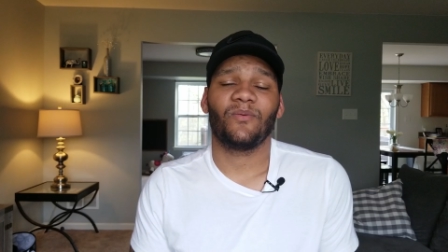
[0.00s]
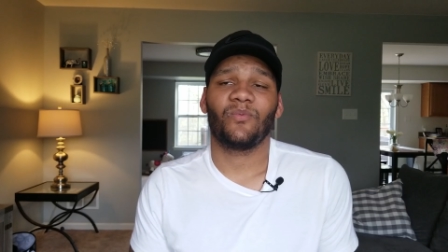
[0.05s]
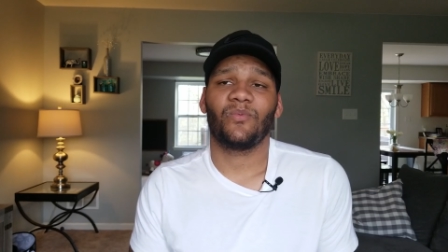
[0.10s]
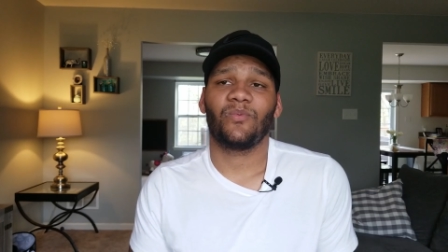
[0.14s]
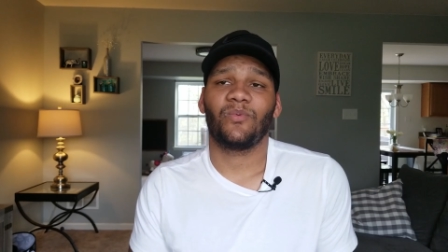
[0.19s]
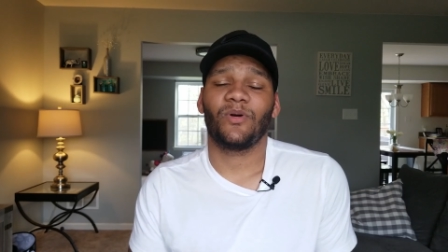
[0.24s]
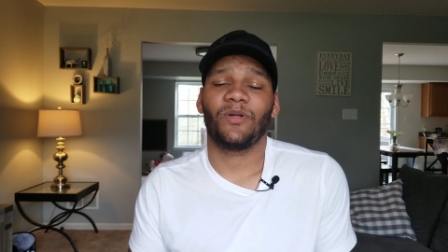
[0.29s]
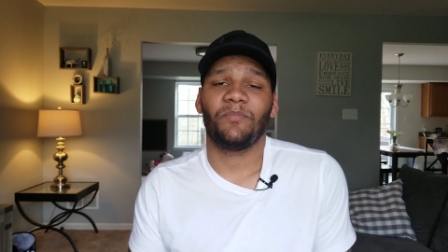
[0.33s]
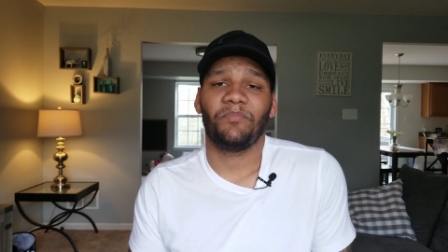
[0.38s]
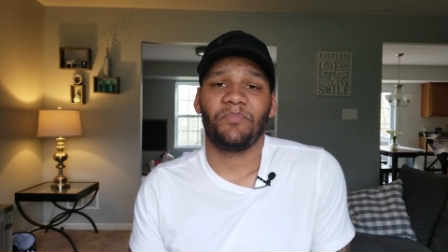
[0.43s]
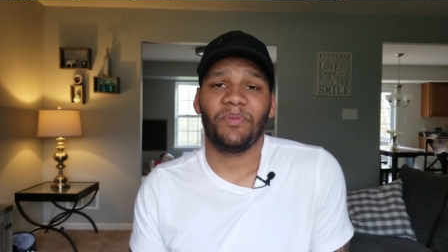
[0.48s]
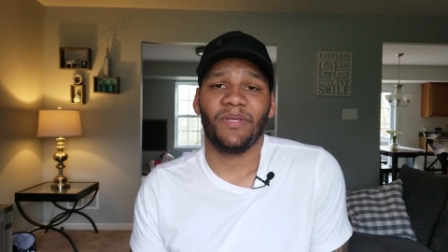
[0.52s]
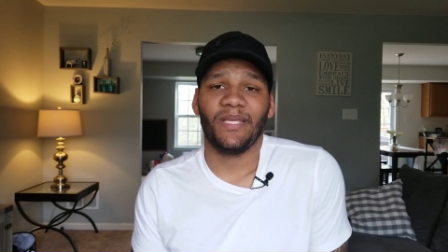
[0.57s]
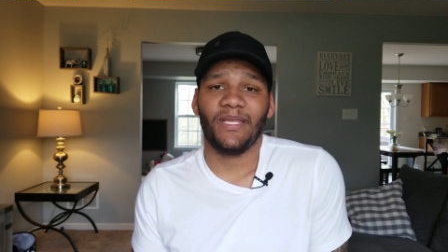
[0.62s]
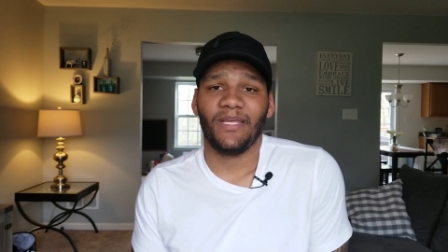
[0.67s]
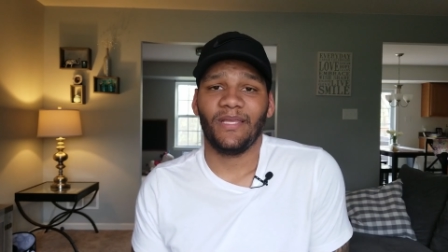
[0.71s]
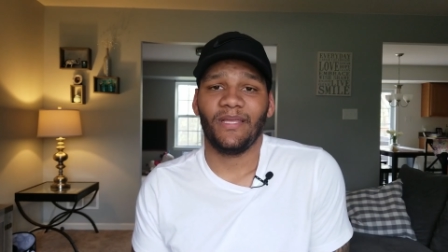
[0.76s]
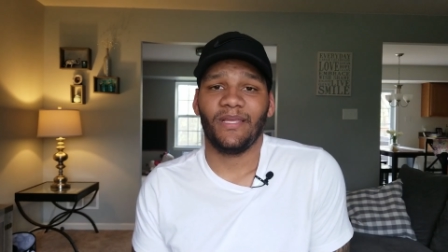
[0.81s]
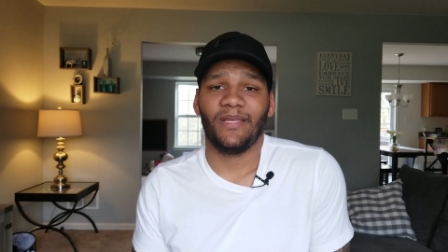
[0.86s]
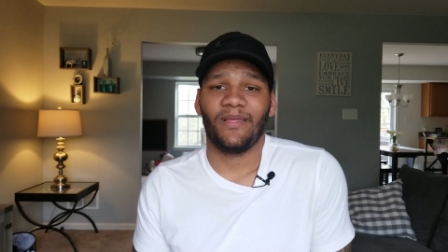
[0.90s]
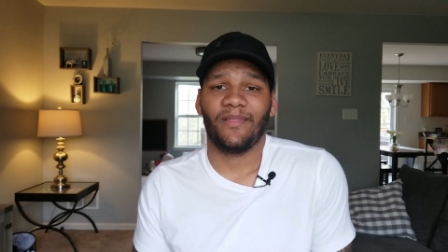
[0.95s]
would
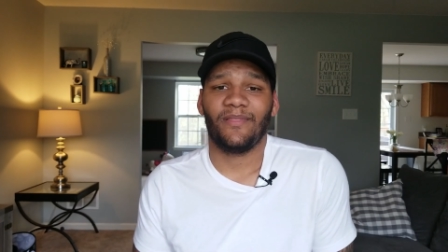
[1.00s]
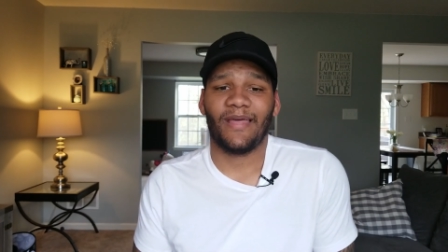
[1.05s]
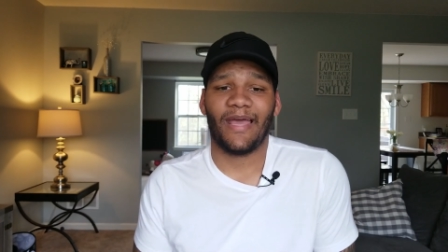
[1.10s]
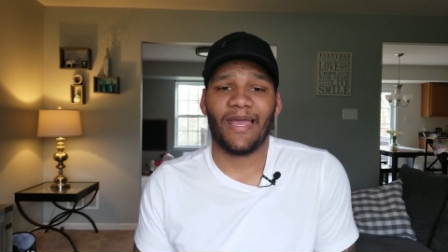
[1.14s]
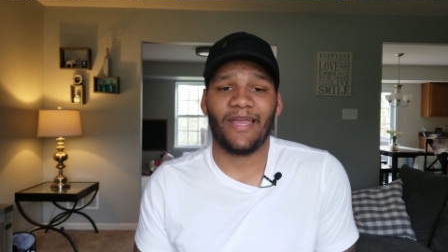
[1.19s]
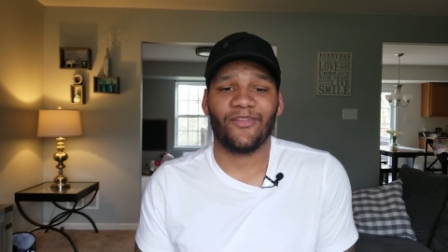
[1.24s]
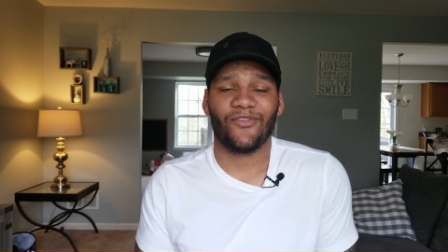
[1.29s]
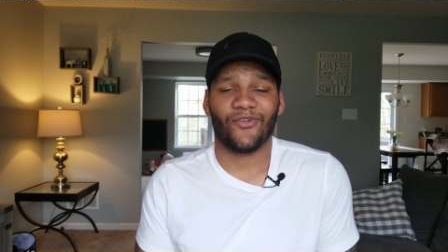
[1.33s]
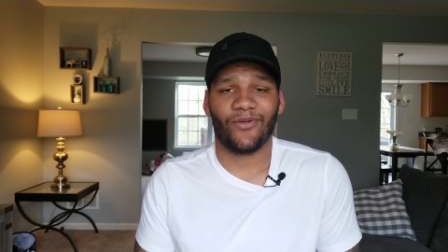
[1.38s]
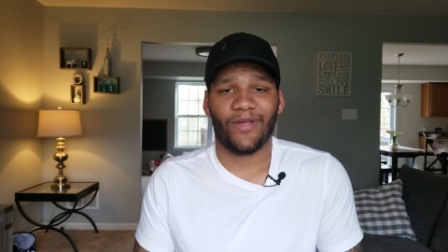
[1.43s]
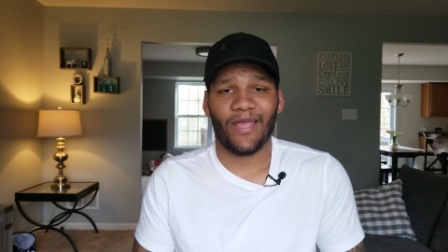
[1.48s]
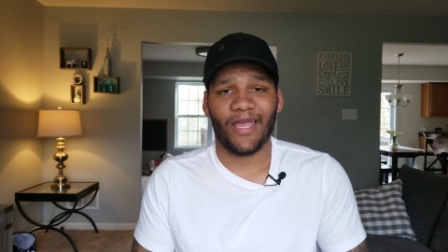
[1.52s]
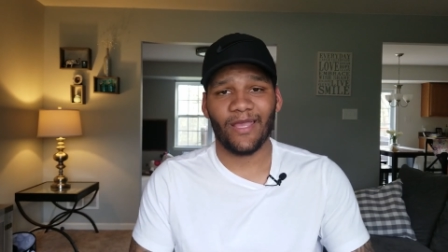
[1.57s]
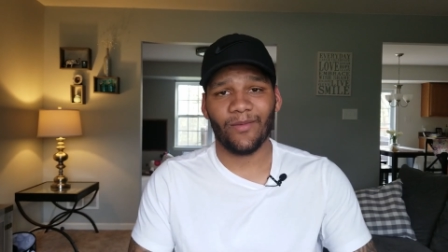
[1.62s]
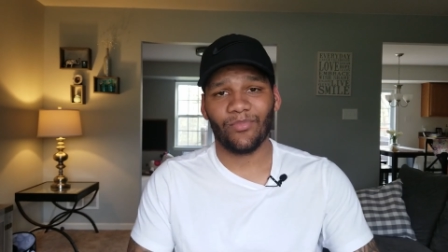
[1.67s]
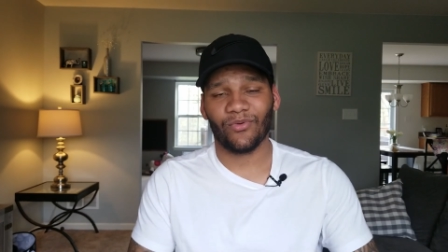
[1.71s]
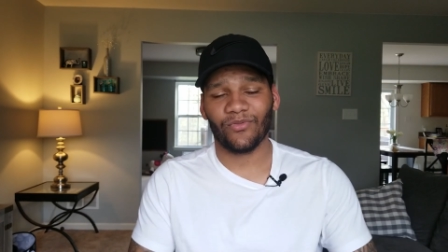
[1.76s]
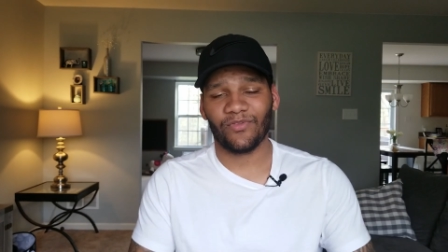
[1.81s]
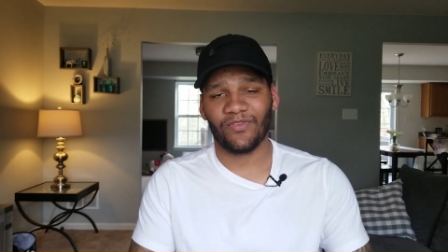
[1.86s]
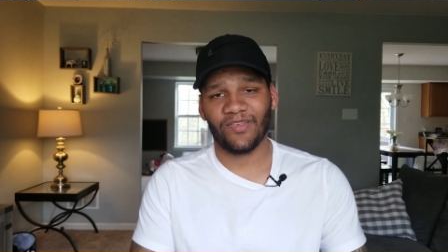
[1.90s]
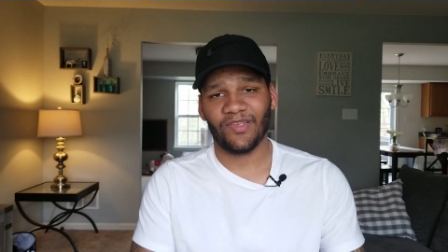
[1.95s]
be that you're
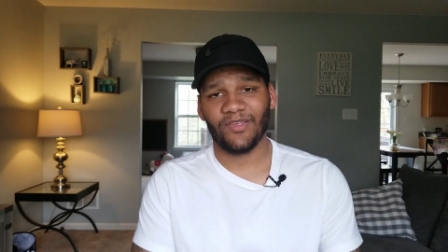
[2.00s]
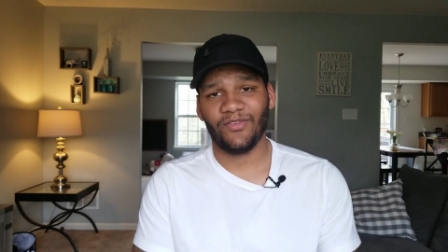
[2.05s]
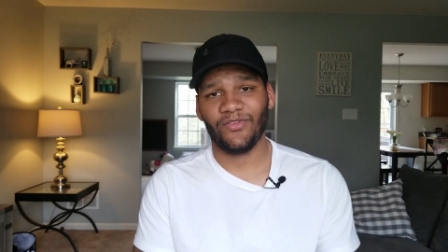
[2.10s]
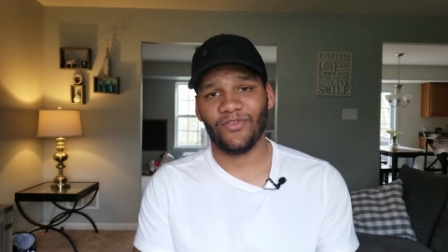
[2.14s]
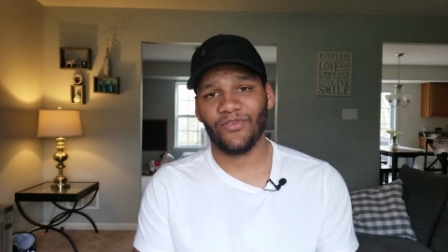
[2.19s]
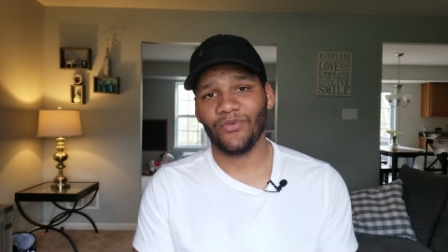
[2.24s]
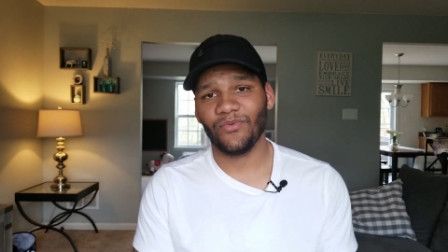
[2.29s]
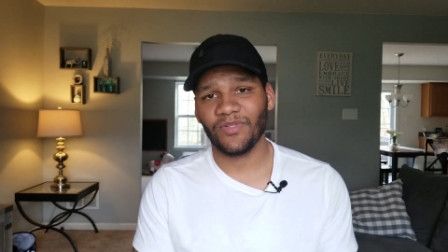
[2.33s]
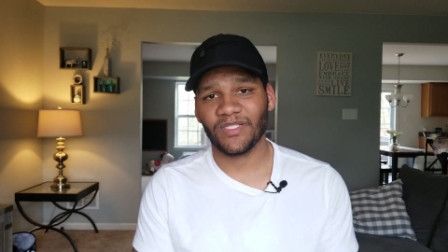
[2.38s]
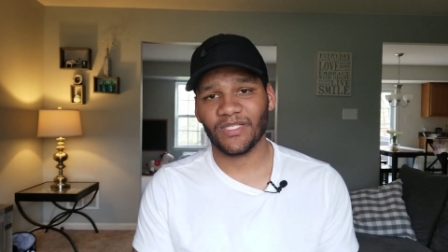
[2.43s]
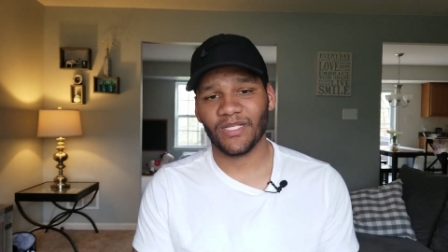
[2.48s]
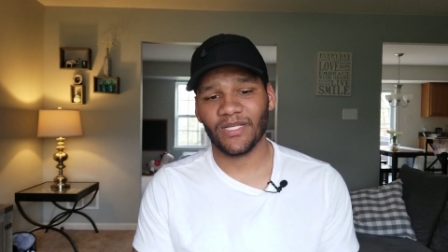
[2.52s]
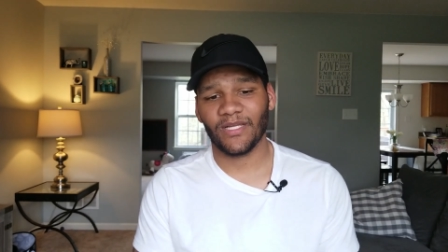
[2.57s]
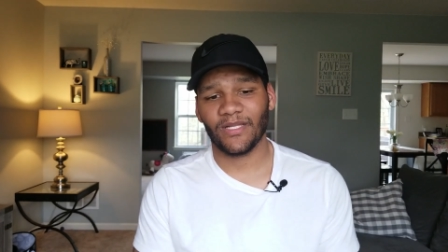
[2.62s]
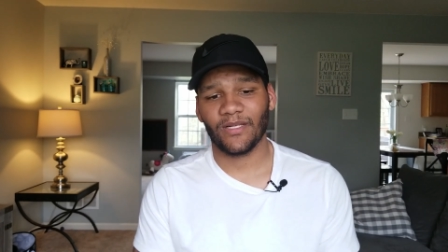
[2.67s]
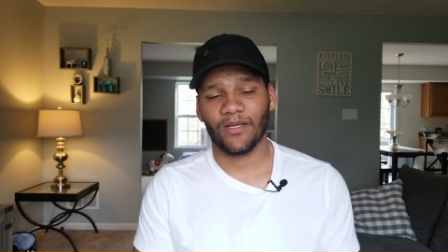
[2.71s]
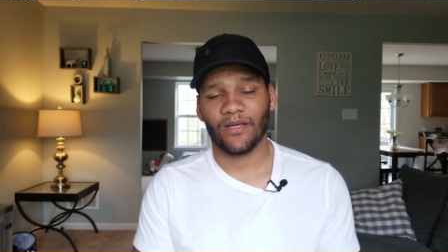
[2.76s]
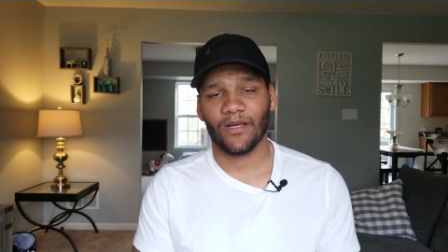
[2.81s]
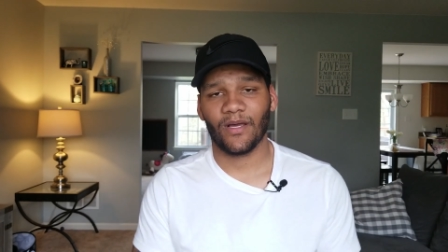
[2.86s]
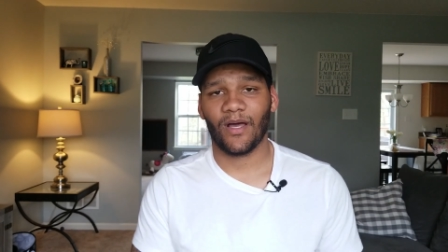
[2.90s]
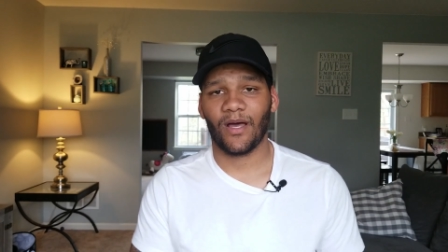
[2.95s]
able to use
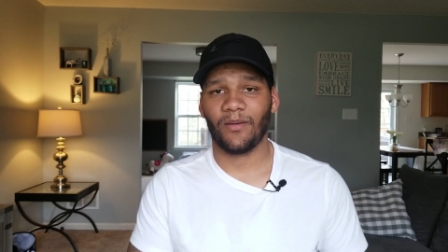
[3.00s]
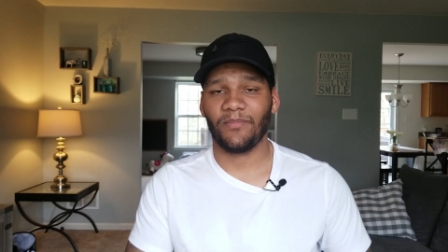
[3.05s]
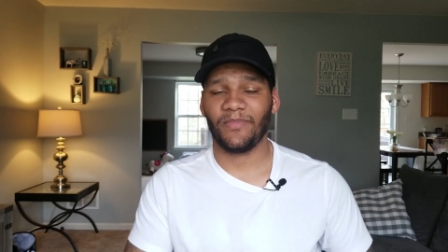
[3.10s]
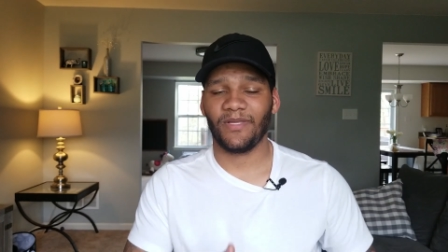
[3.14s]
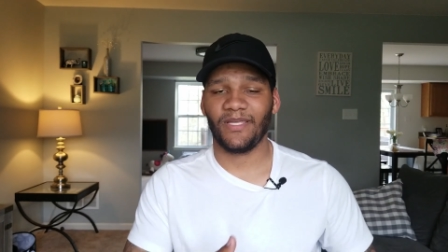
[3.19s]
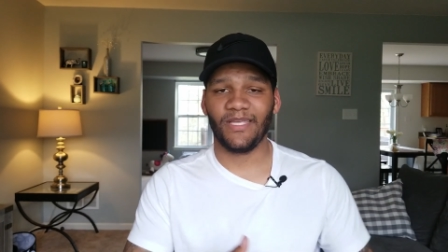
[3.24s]
it um,